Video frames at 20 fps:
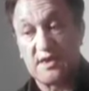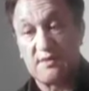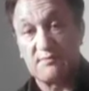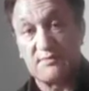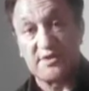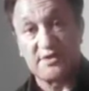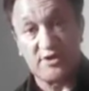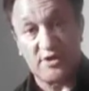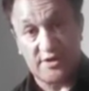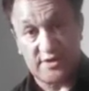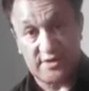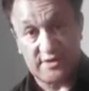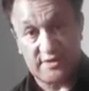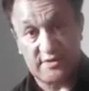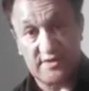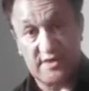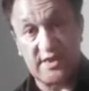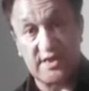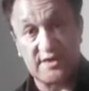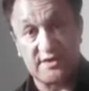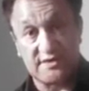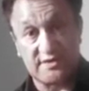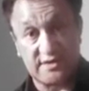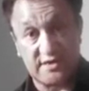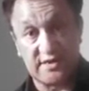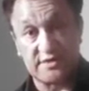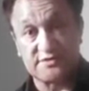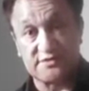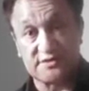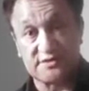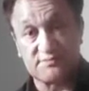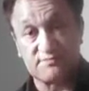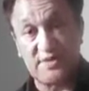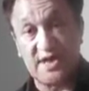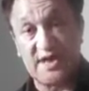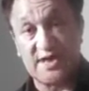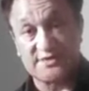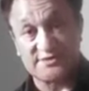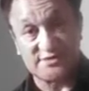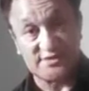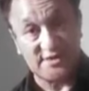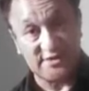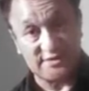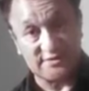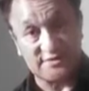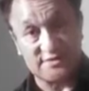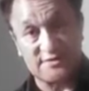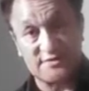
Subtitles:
Marae and its par site